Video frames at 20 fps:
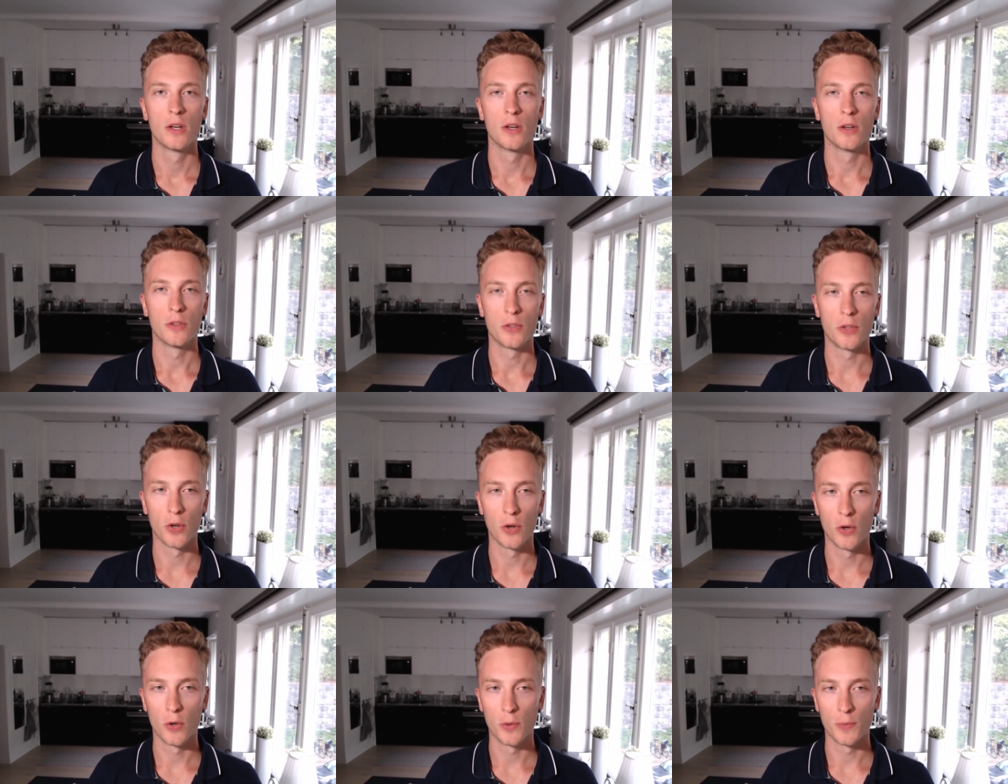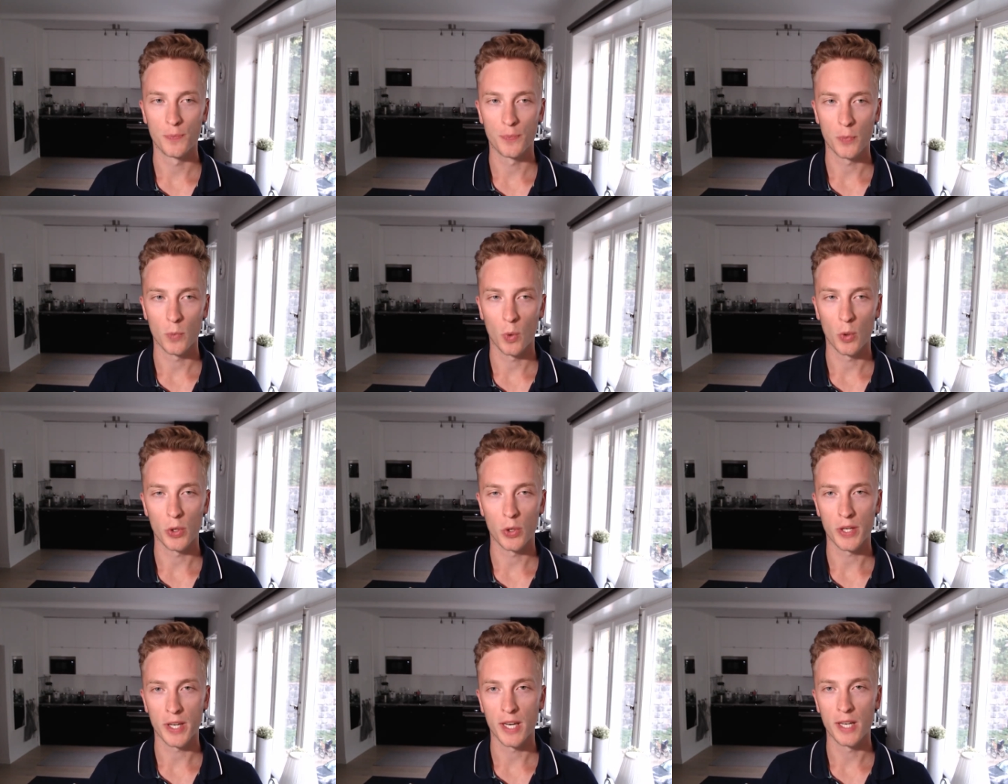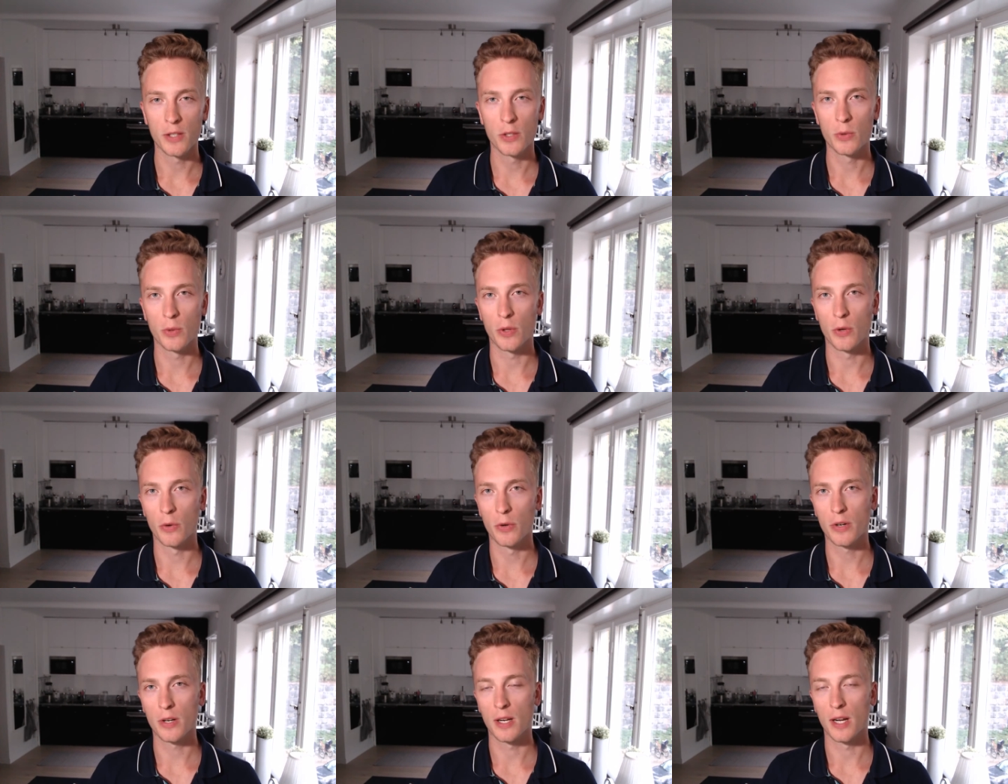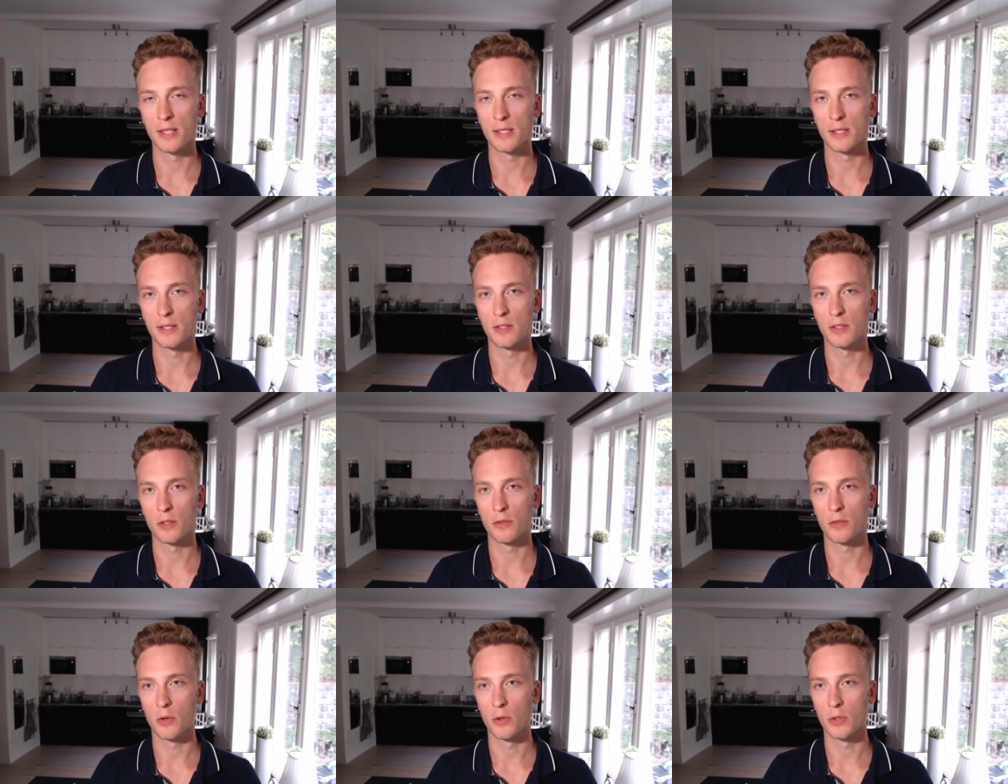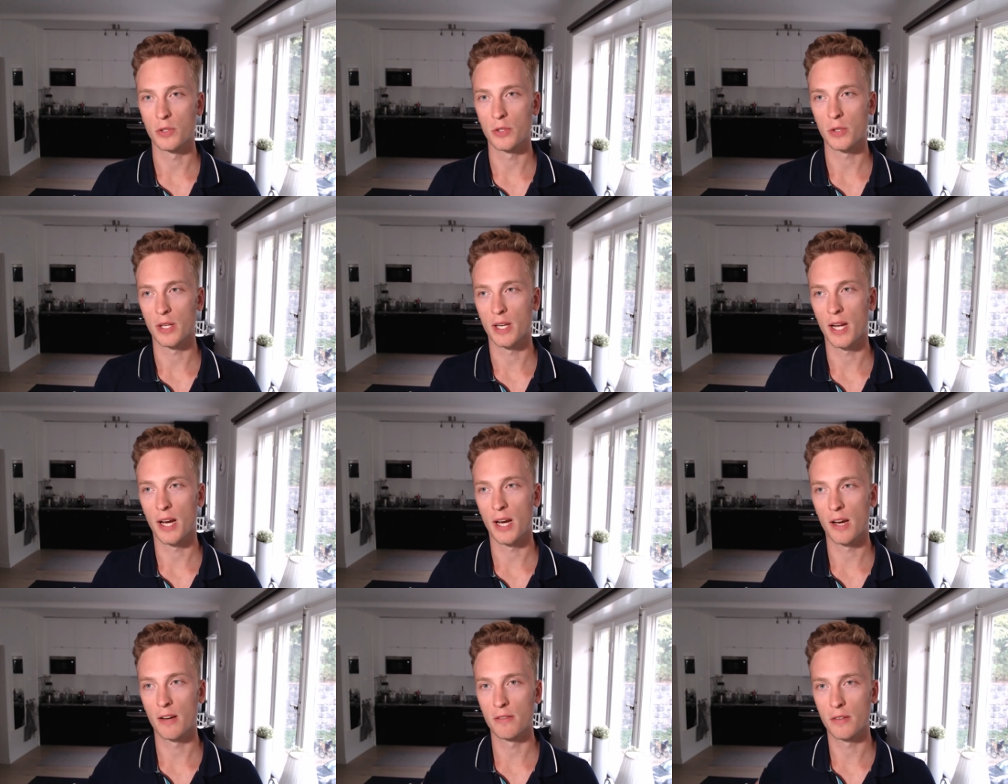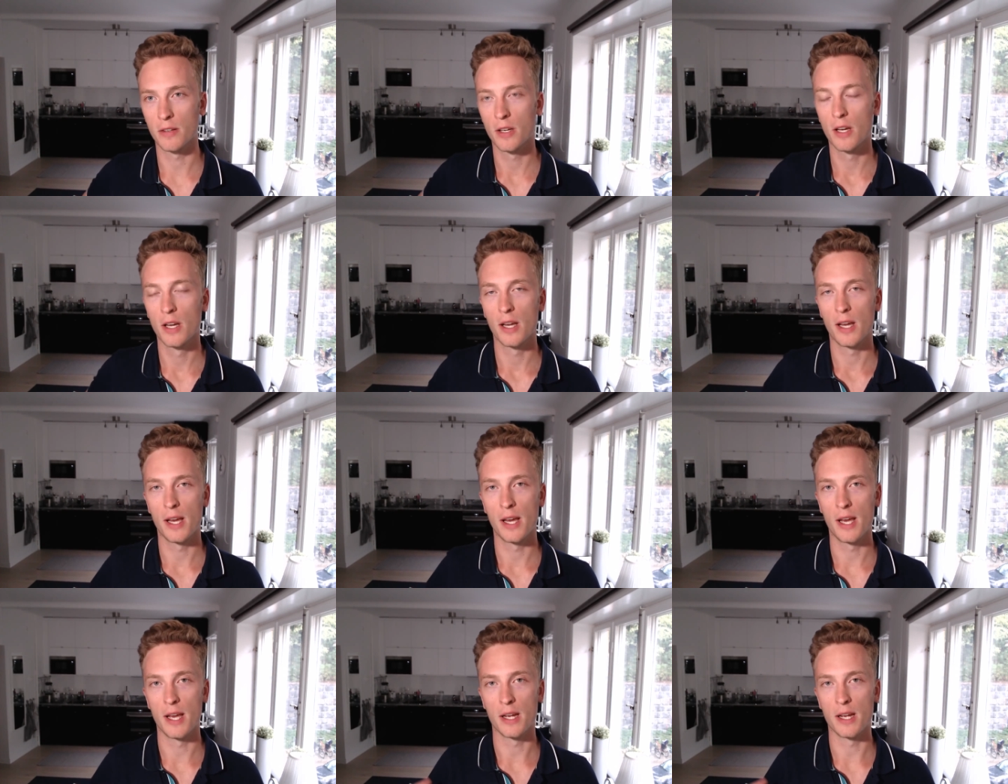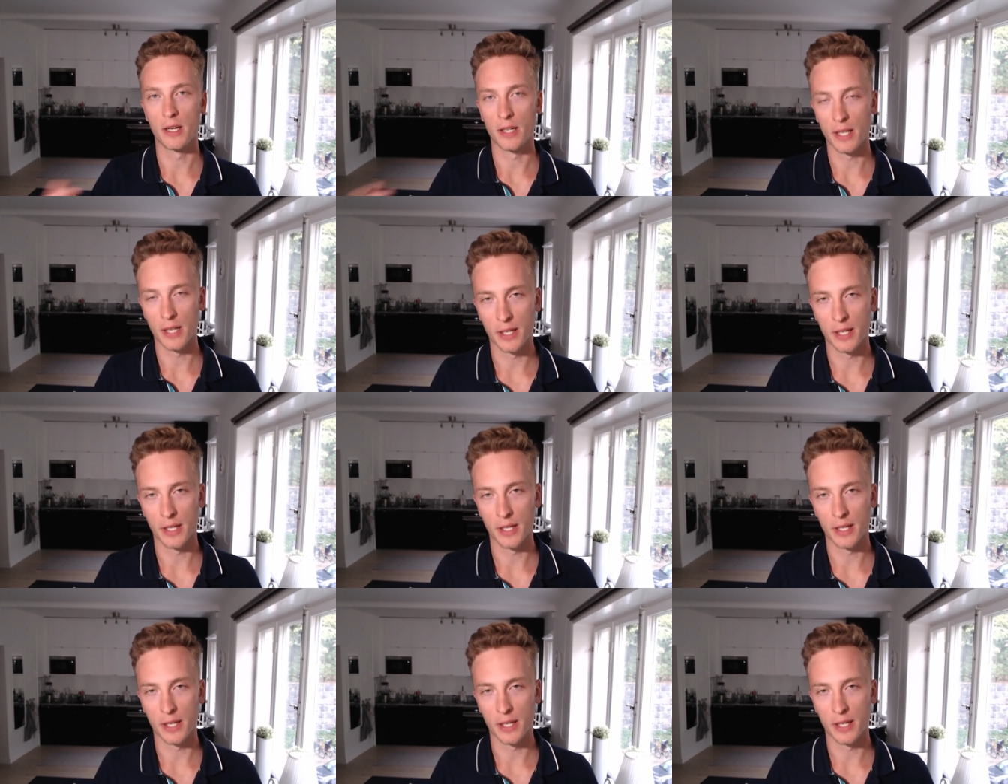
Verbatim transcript: So what you can do with Oracle is, of course, you can have a, an,